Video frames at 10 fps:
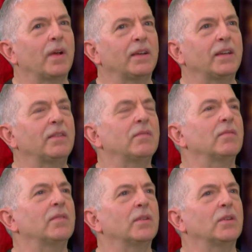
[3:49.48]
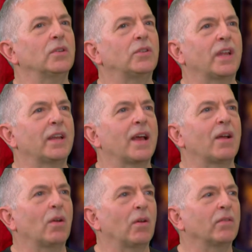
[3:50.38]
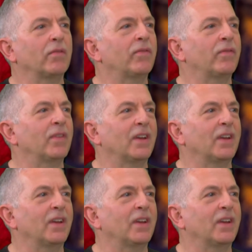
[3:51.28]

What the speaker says: did send out a lot of